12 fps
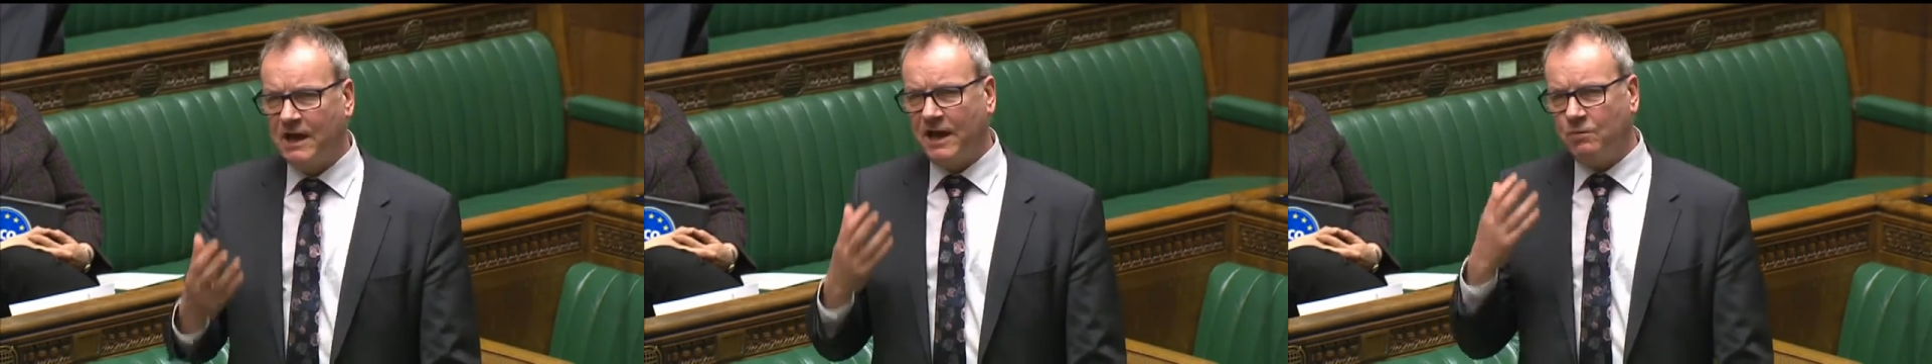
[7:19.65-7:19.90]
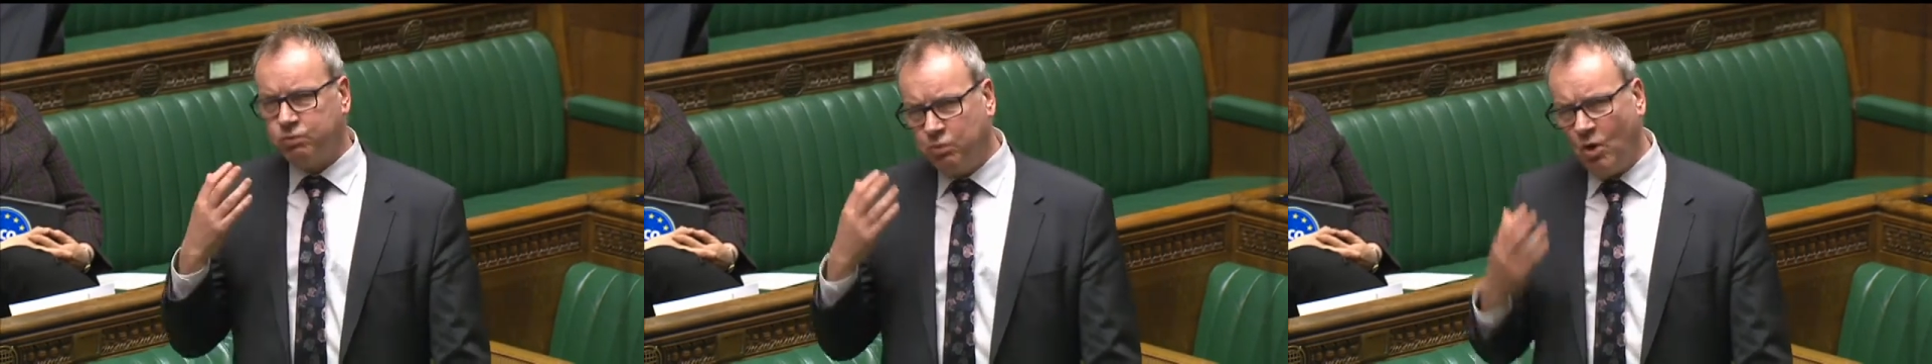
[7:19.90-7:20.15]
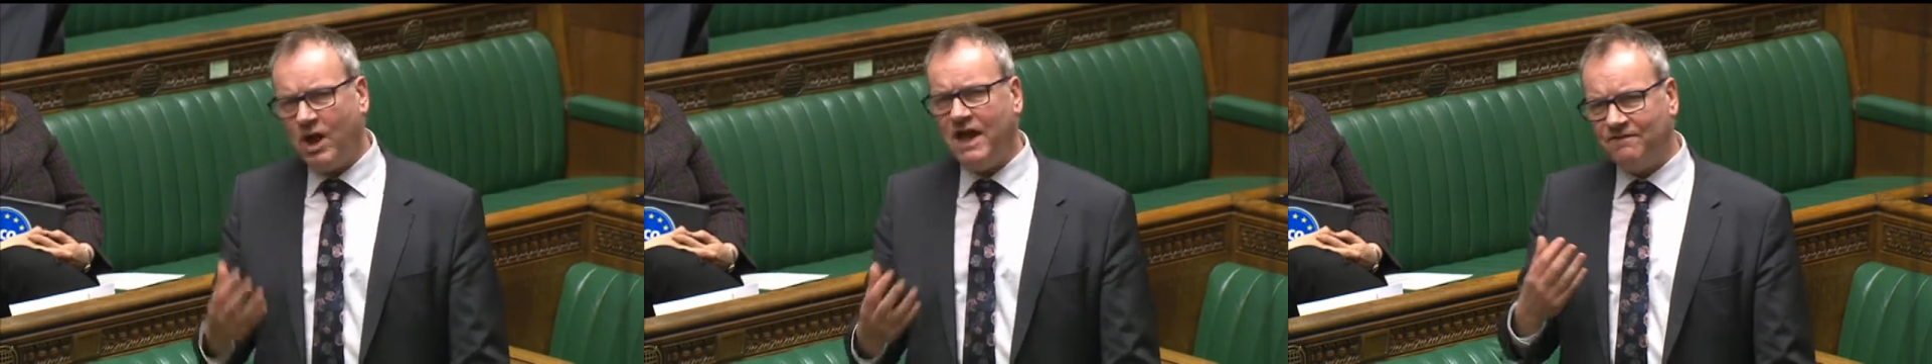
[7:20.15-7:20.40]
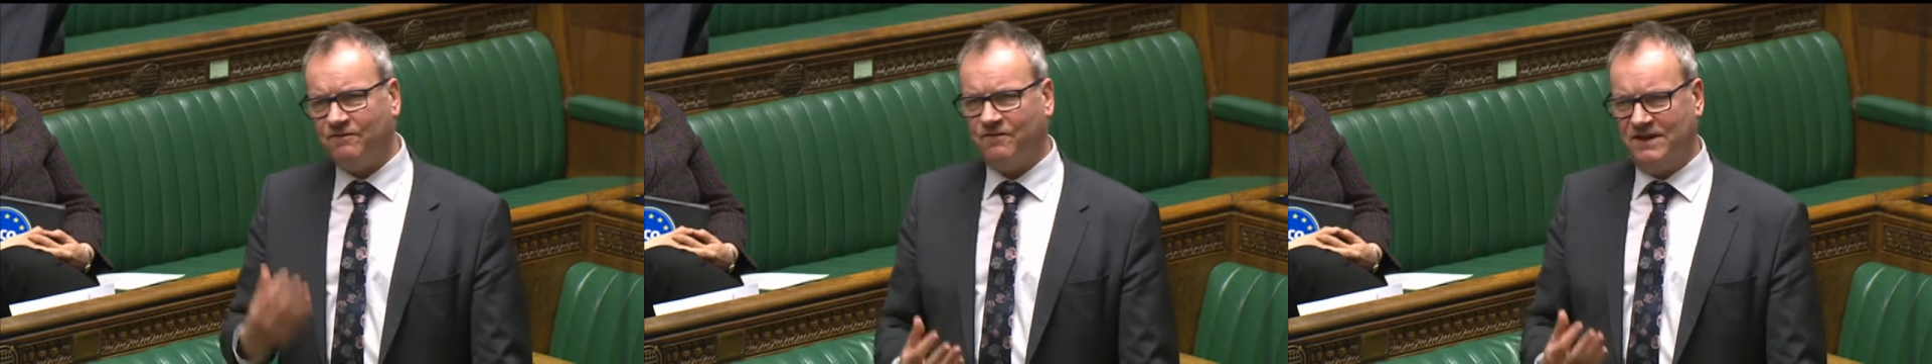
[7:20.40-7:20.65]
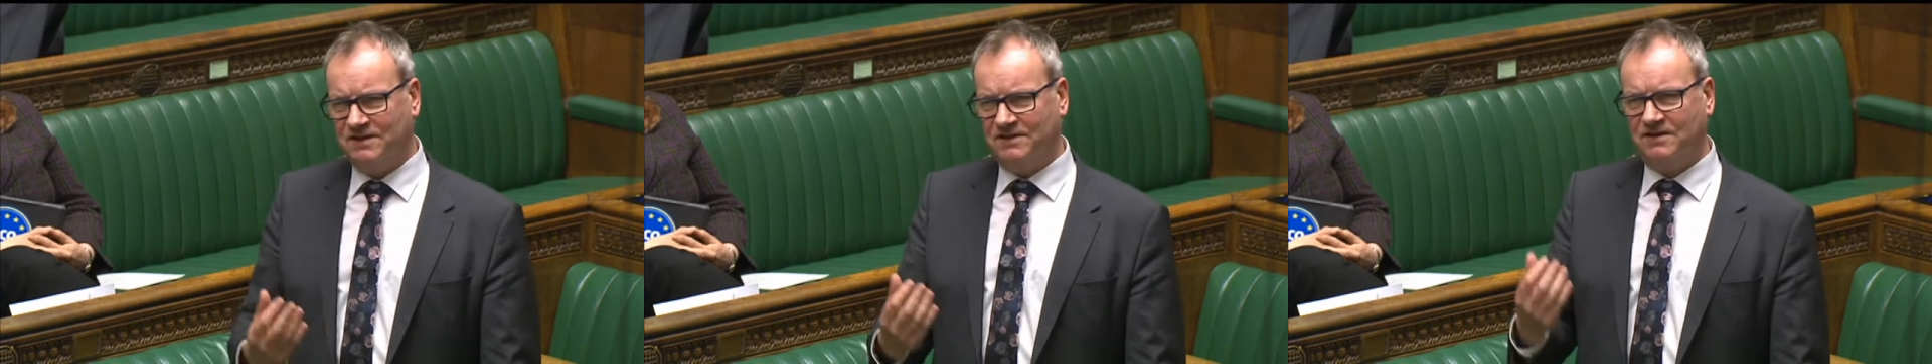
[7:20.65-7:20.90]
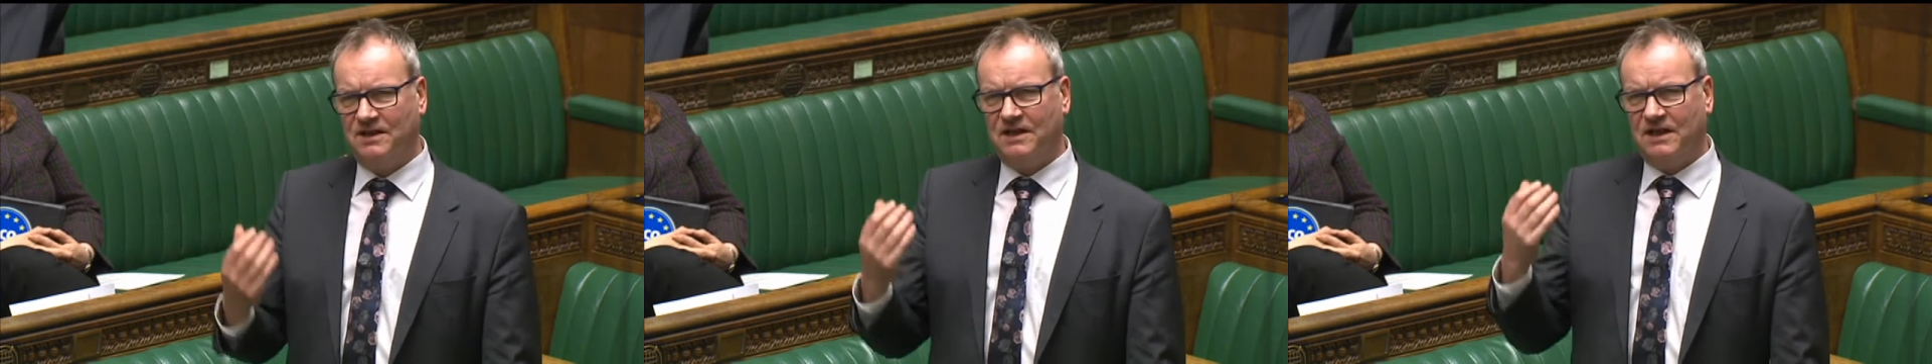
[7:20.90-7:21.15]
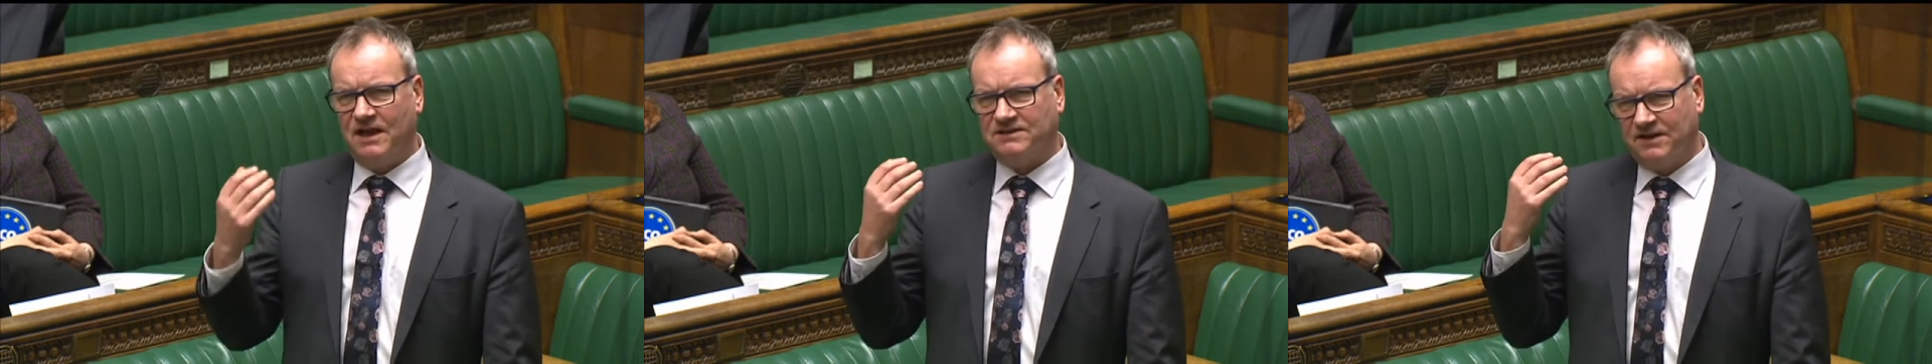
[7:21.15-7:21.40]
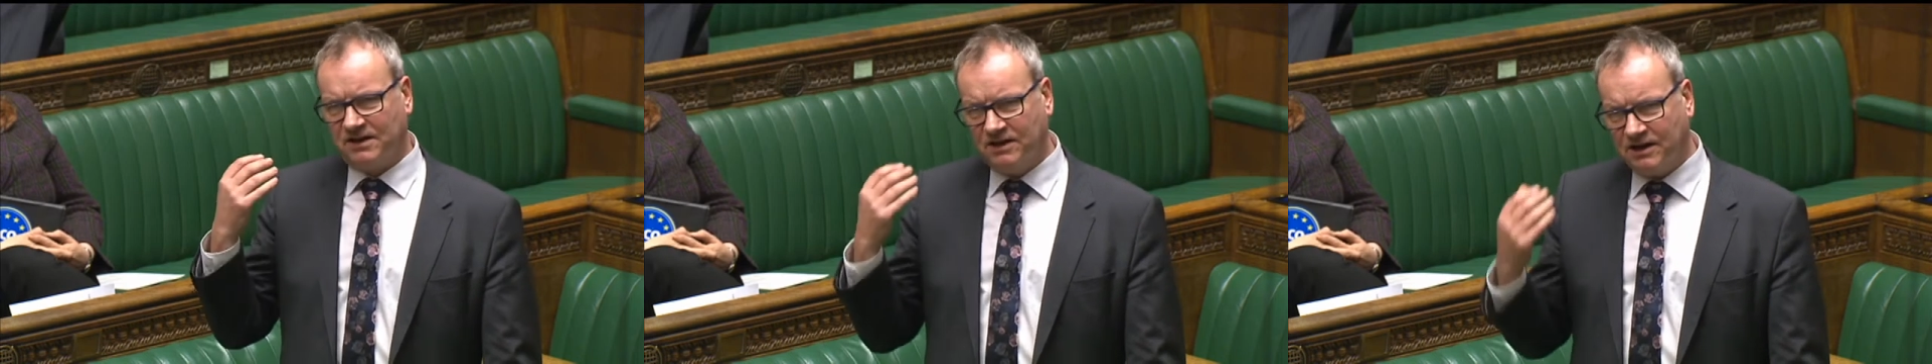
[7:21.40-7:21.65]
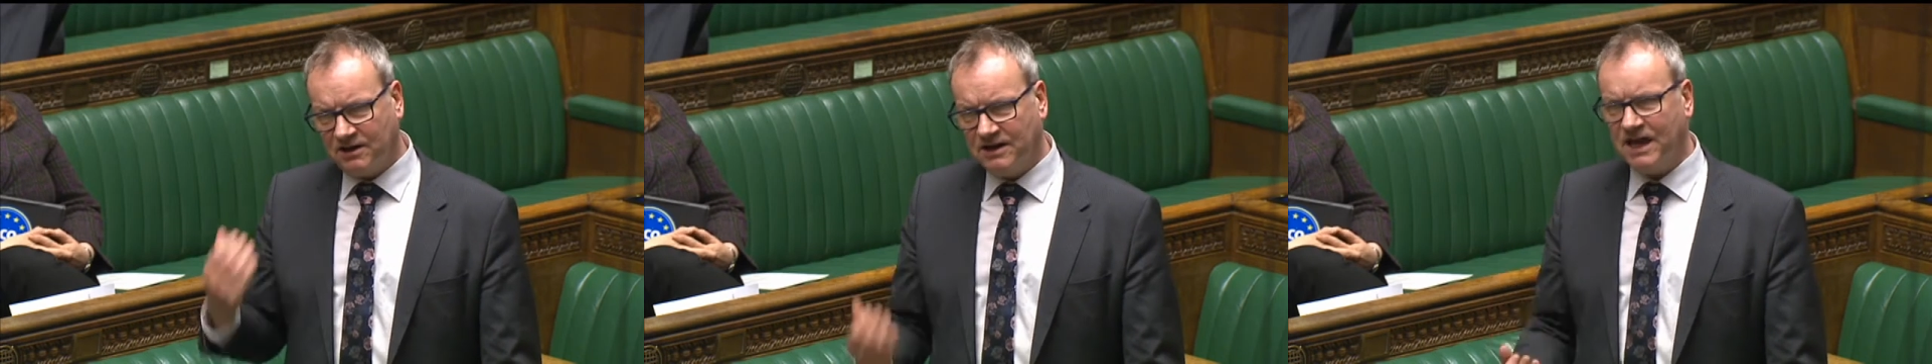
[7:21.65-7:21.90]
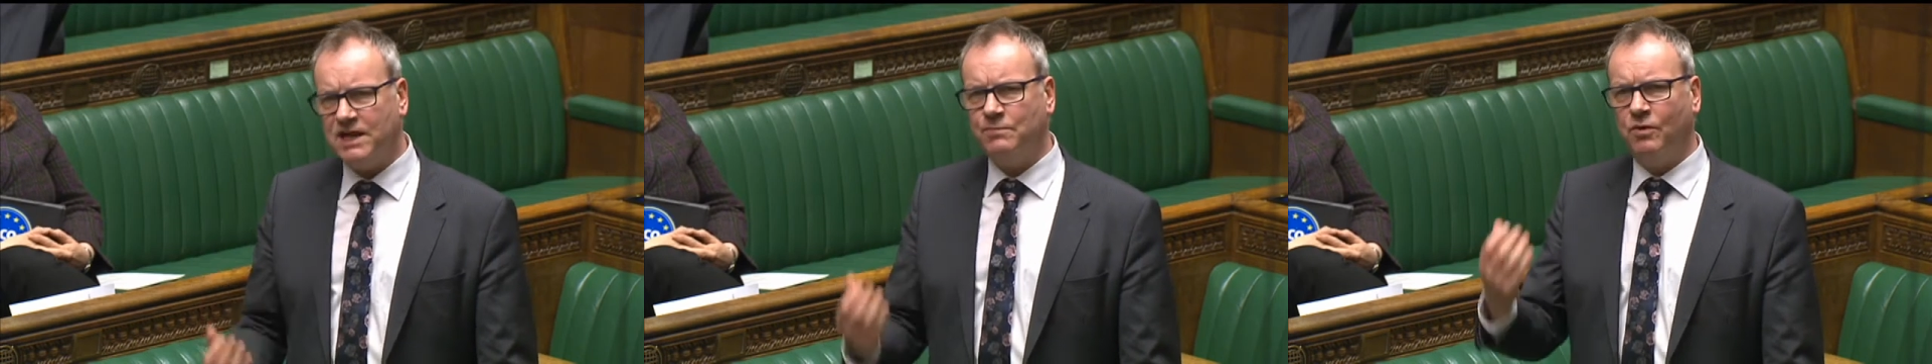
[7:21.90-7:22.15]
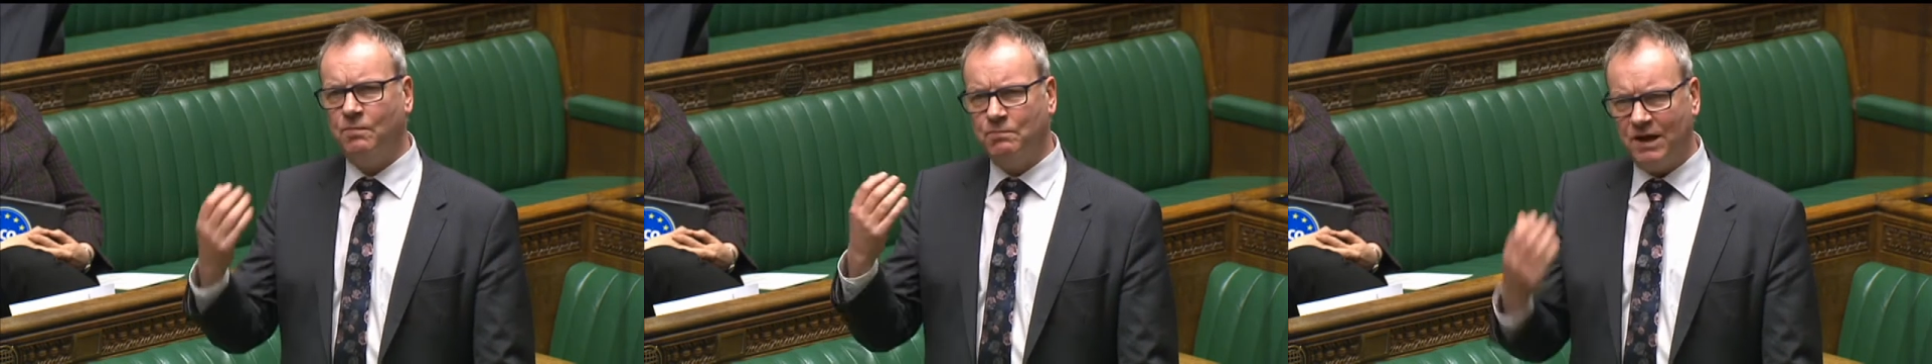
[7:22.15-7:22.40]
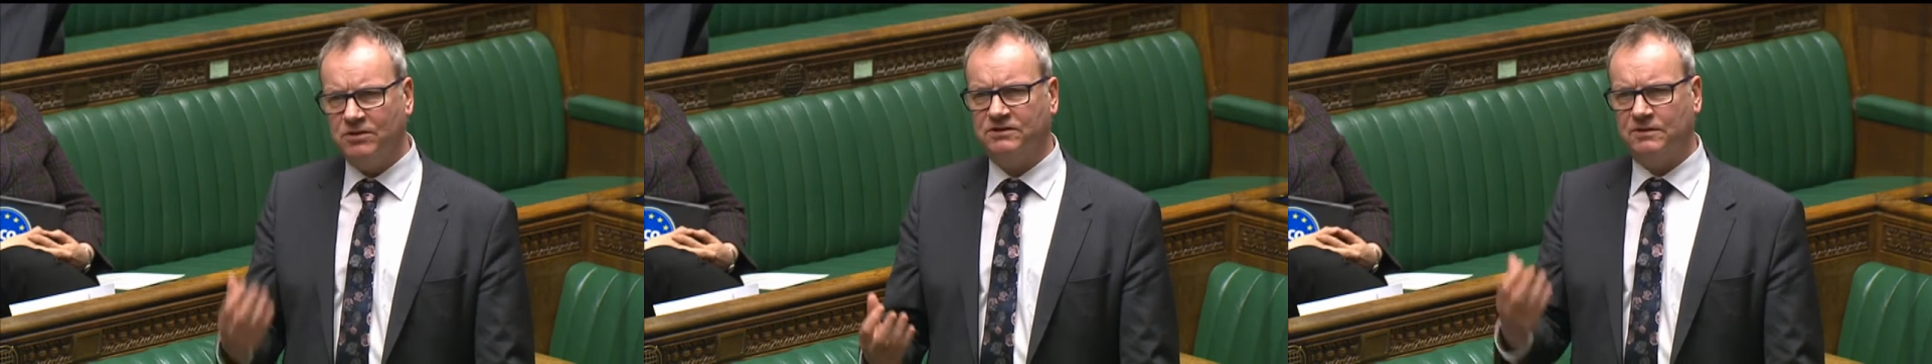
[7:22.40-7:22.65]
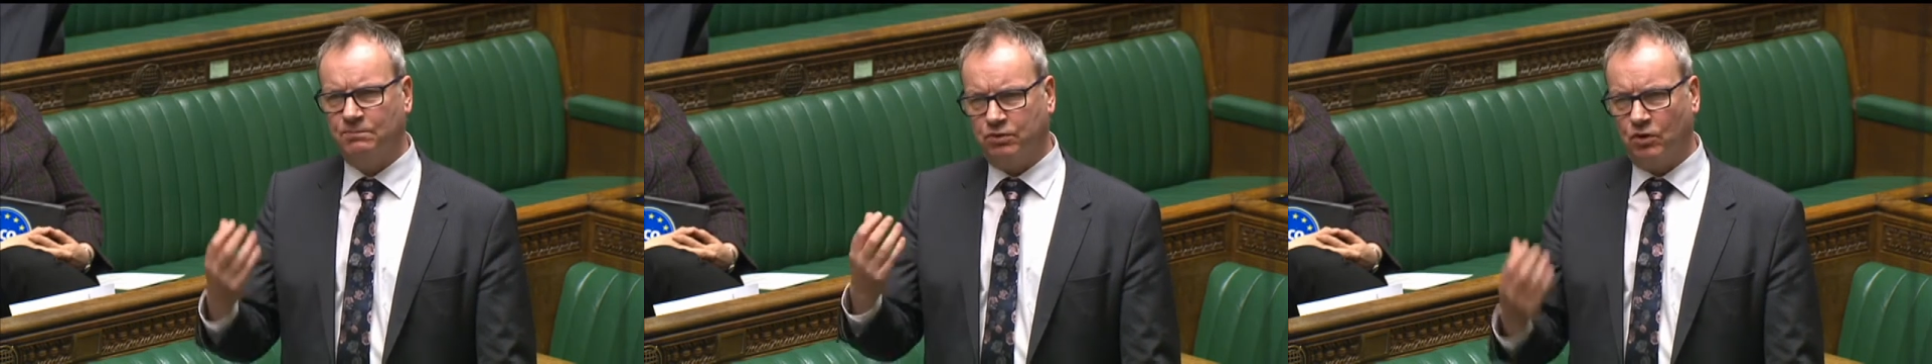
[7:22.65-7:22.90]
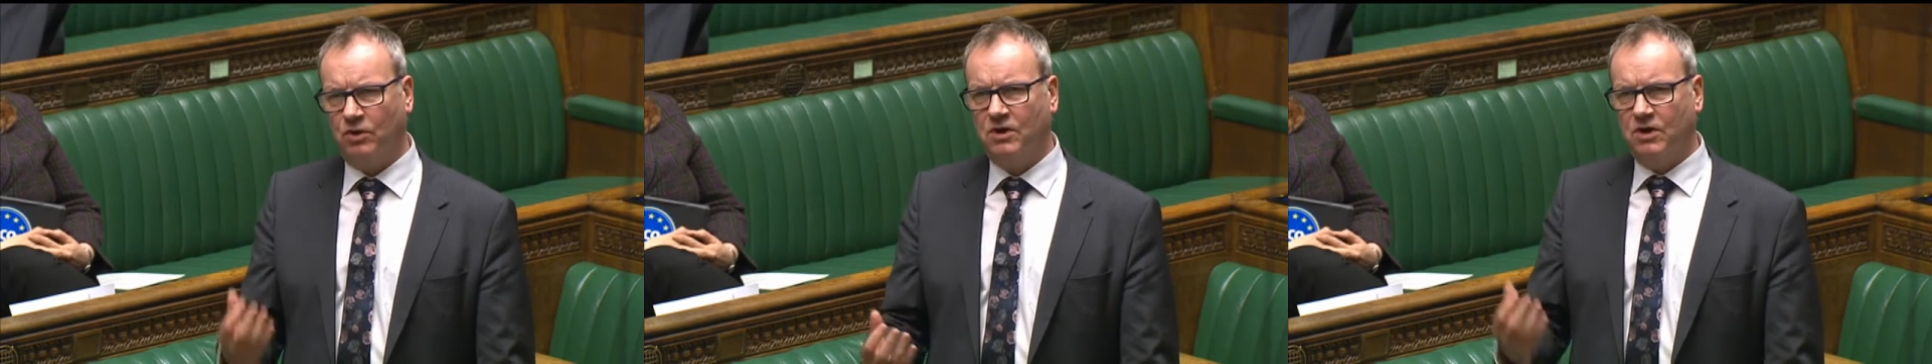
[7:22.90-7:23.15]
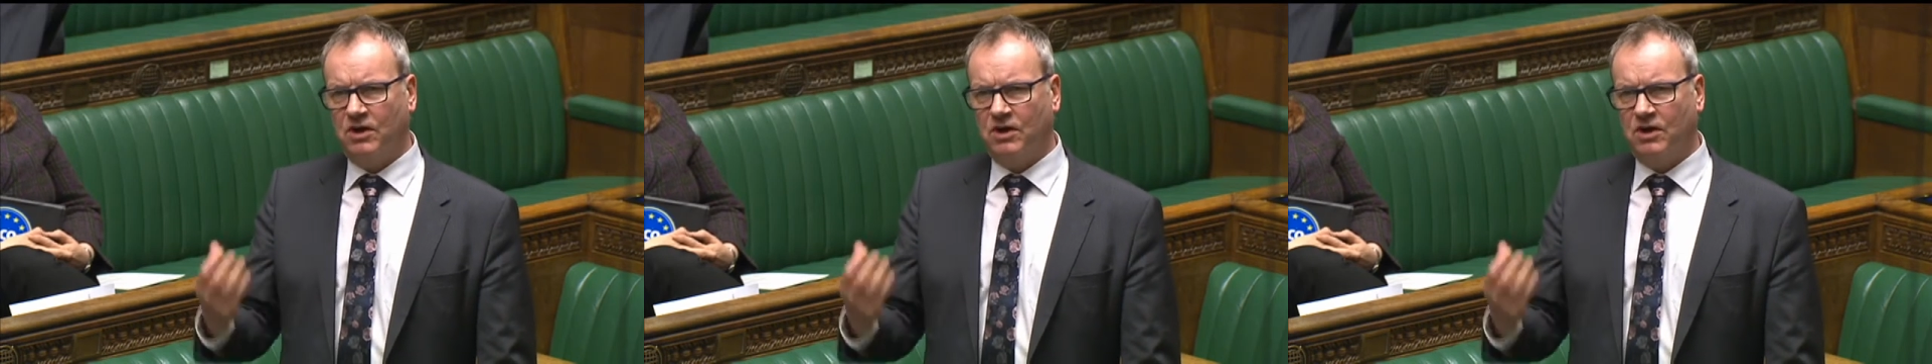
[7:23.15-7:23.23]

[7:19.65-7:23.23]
And what I find is an incredible melting pot